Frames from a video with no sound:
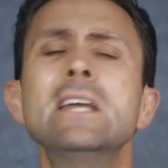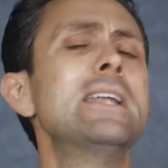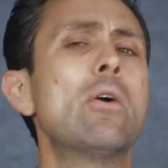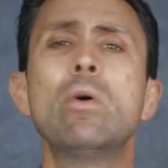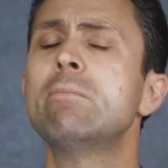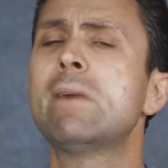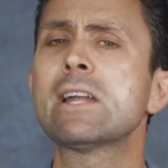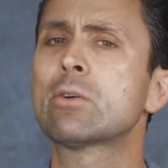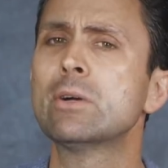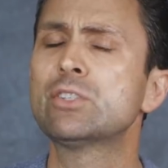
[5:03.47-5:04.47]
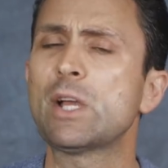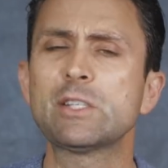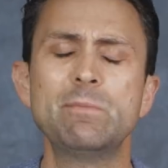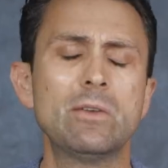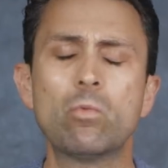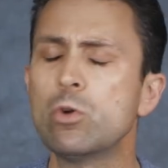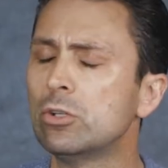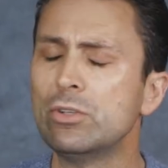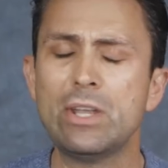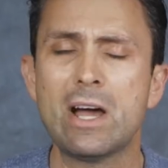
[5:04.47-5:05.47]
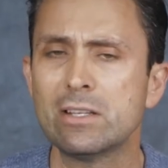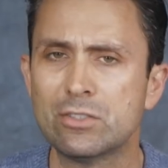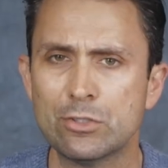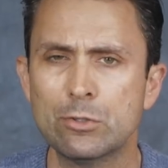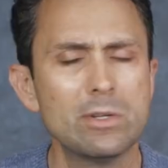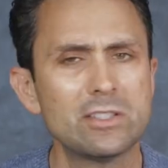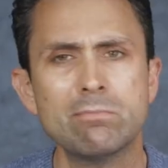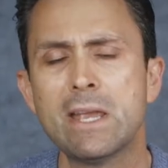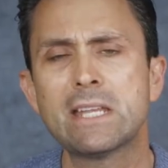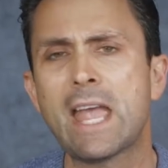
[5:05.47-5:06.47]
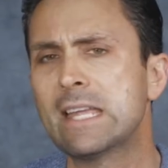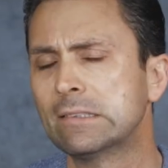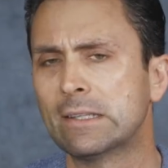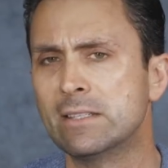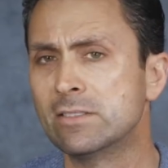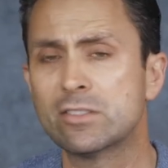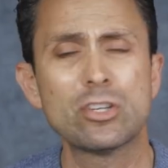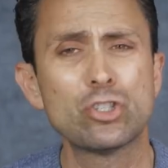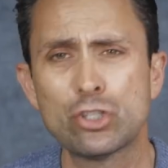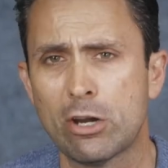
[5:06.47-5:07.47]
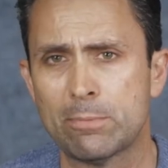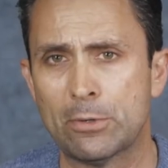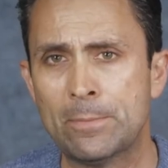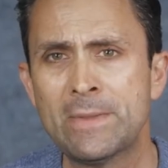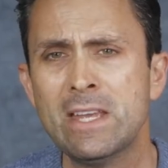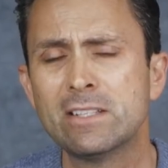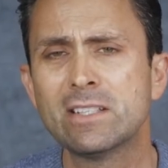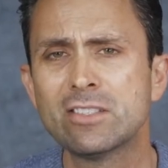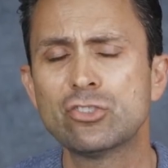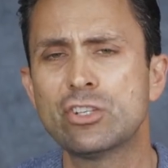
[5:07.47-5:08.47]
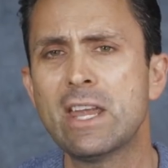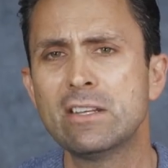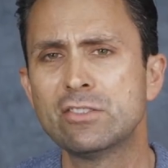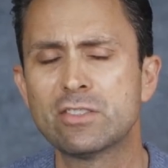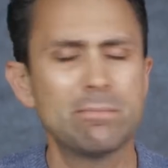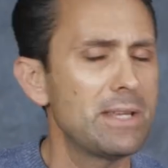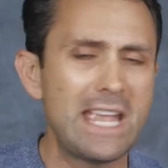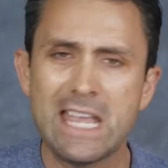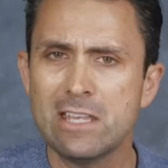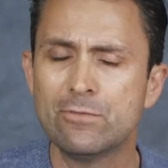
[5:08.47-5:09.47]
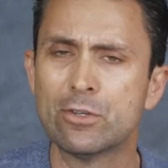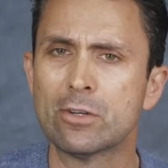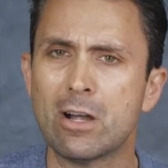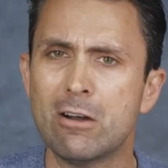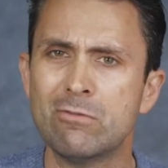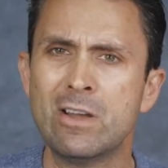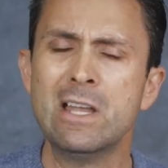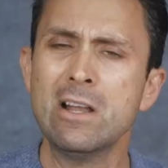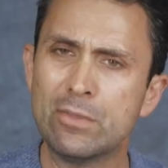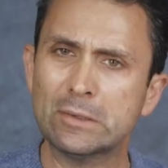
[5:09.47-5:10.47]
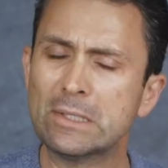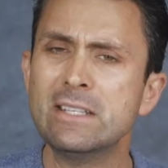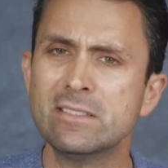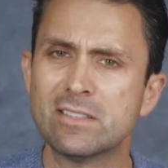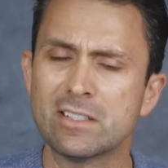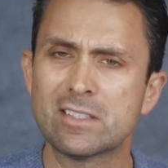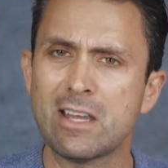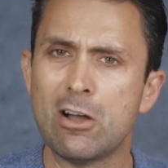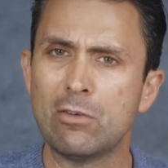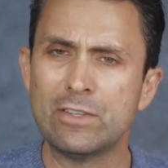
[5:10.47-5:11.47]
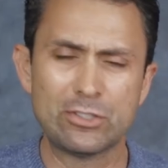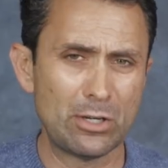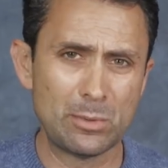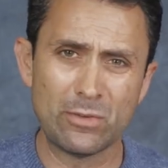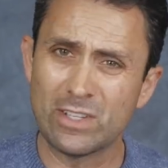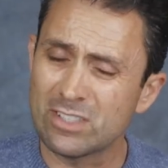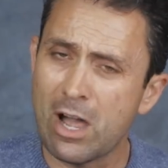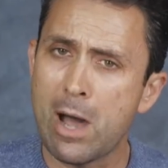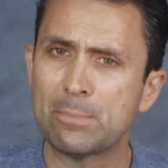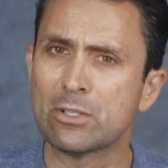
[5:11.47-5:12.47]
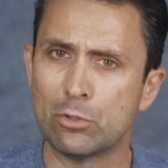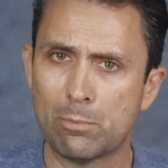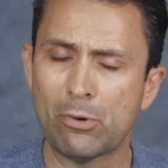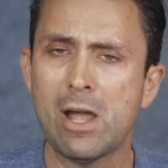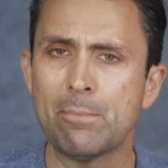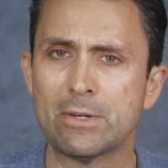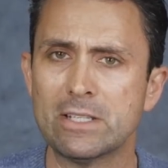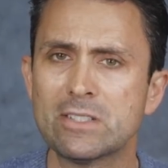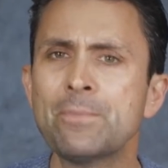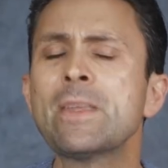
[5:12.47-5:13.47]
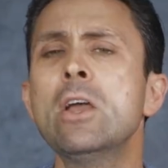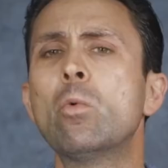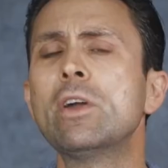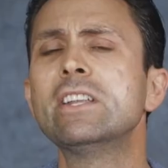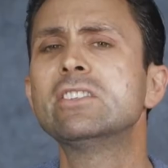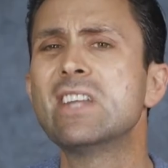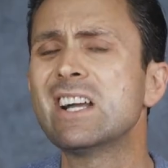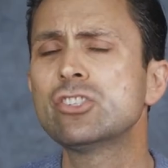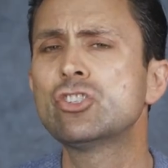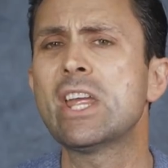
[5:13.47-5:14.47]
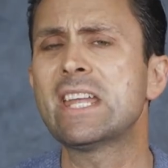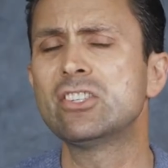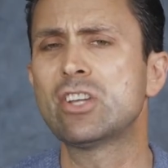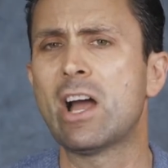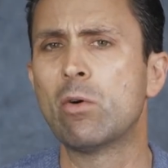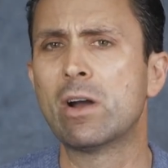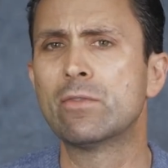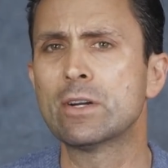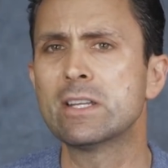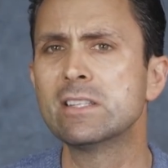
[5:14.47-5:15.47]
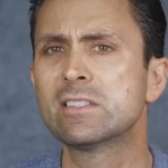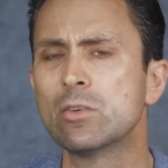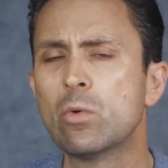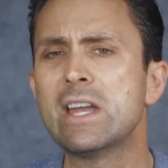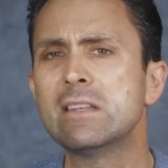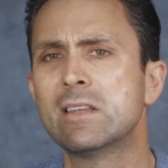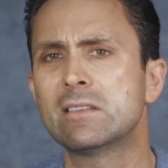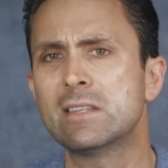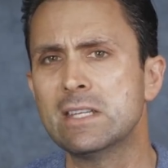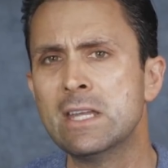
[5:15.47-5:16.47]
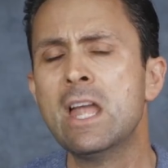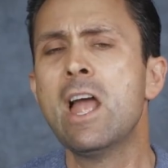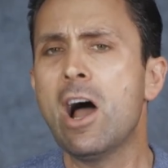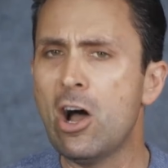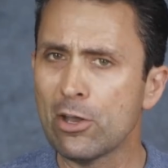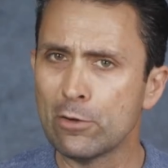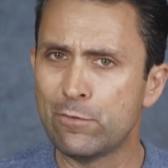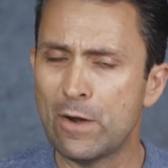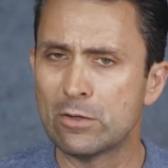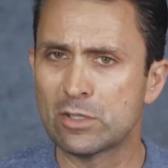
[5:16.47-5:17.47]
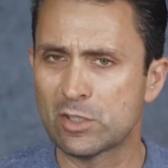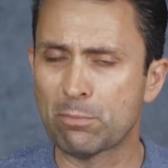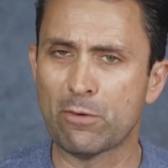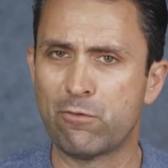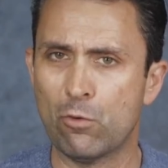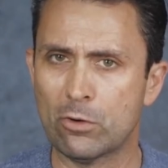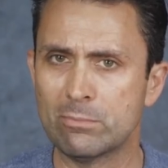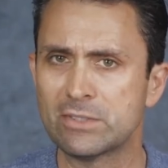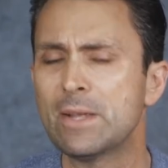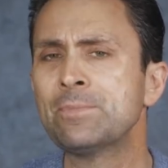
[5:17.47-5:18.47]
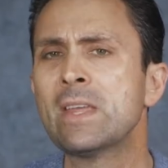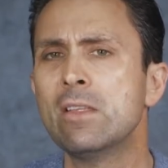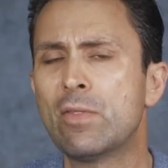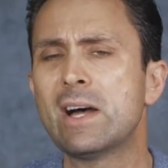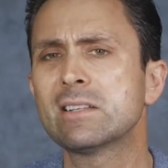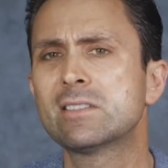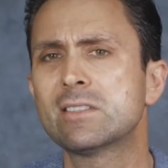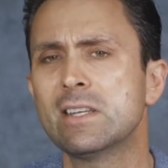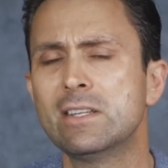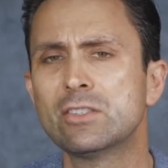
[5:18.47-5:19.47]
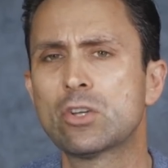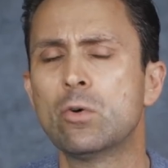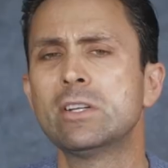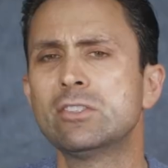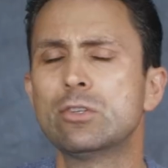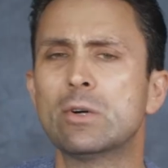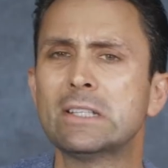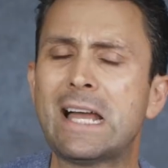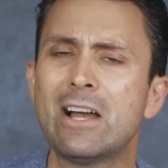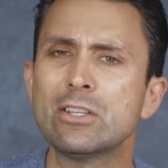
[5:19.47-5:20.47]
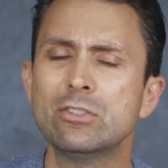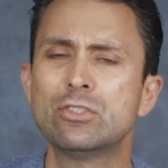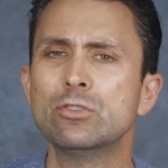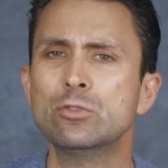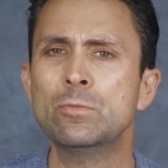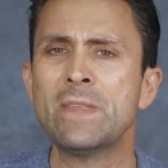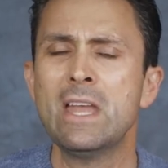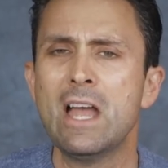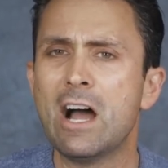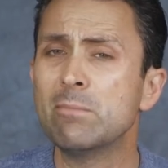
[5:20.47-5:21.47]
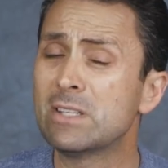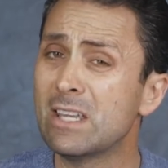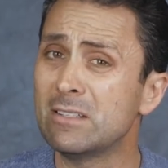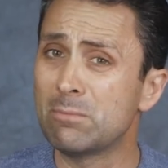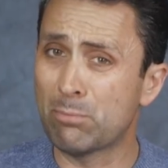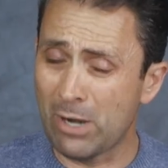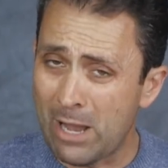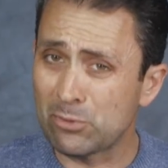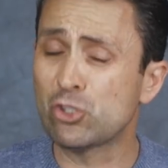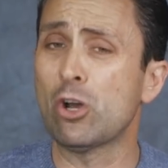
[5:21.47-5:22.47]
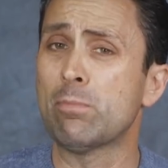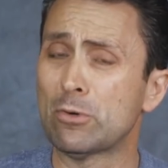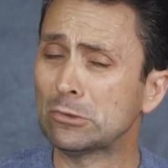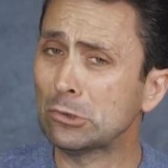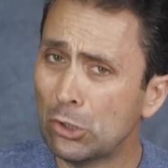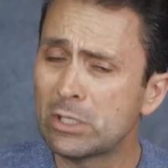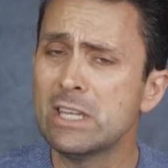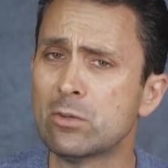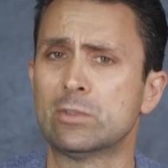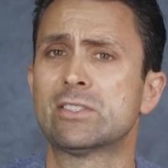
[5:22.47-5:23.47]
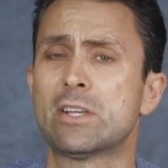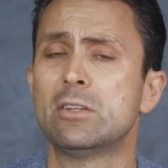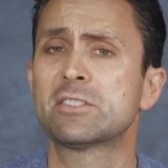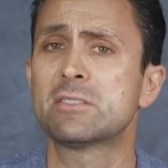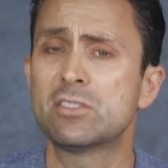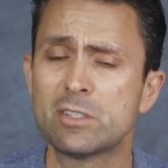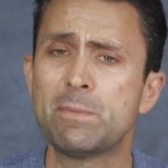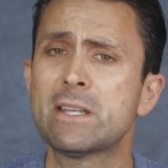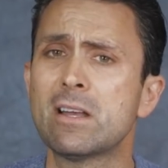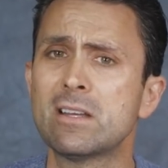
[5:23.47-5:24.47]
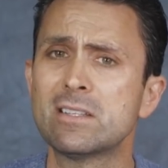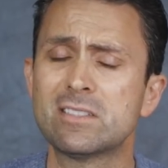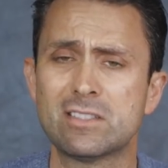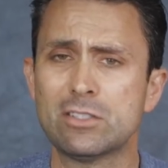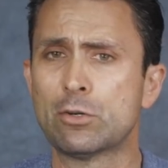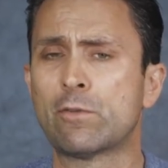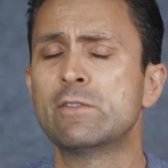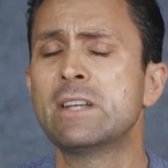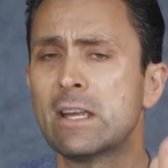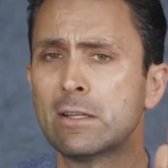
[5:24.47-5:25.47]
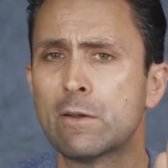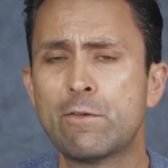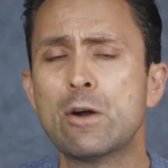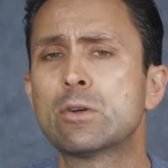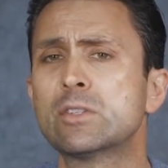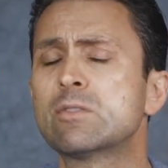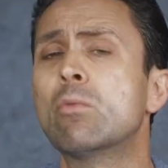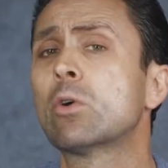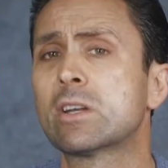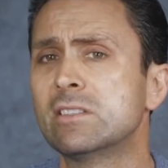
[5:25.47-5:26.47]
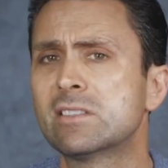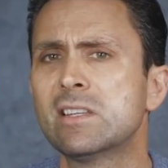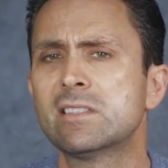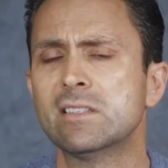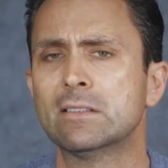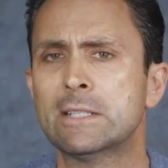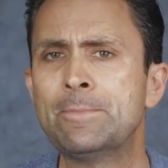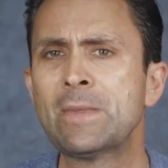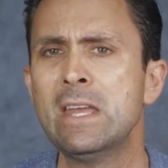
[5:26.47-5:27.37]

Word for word: Now, what micro adjustment will not do is make a lens sharper. It doesn't change the behavior of the lens itself in terms of its optical properties. What it does change, however, is the way that the autofocus performs. Thus, it is going to allow you to get perhaps sharper looking results just because you're nailing focus more consistently.